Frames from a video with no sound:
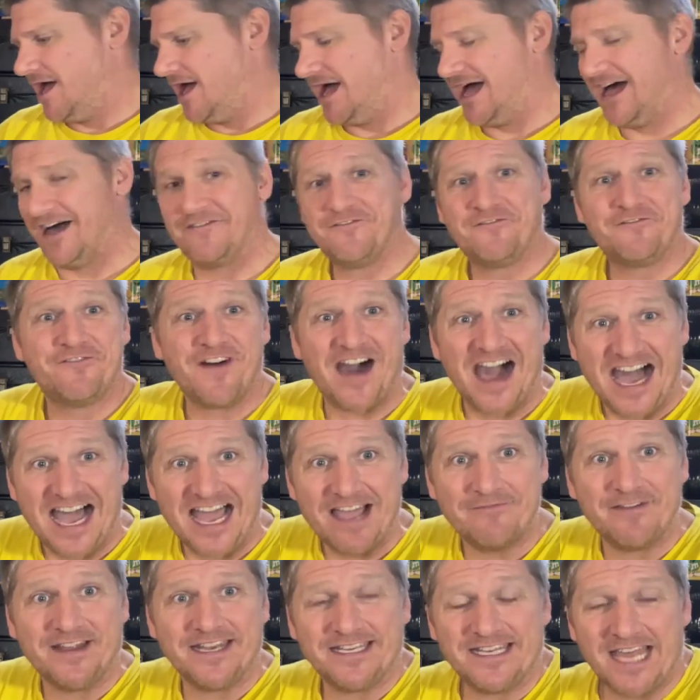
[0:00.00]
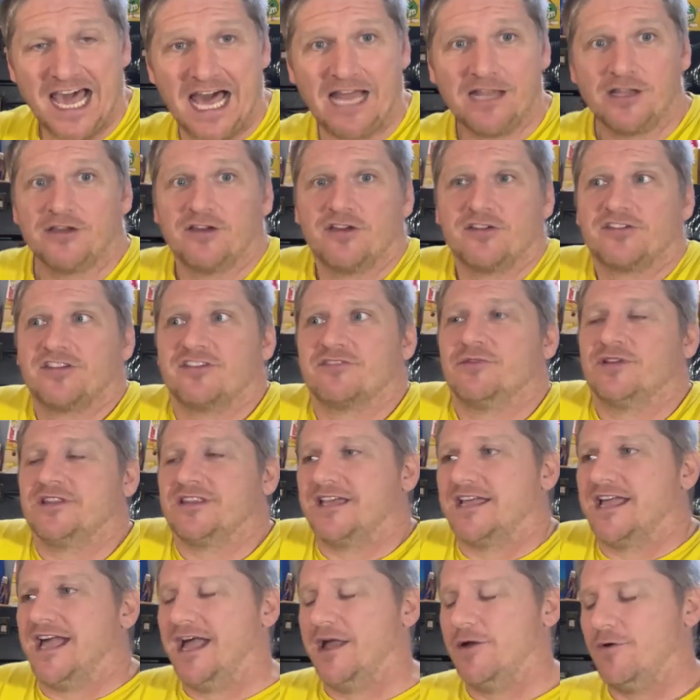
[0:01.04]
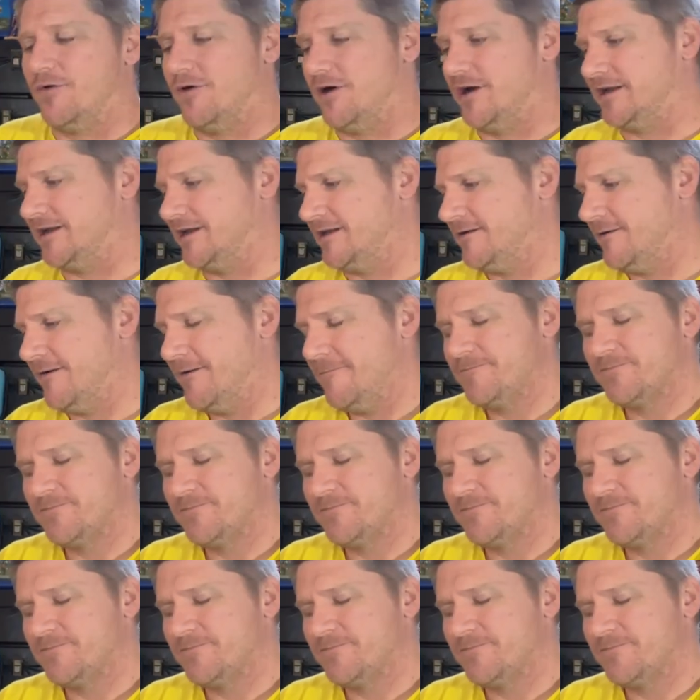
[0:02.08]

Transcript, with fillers: Uh, $5 is what the guy wanted.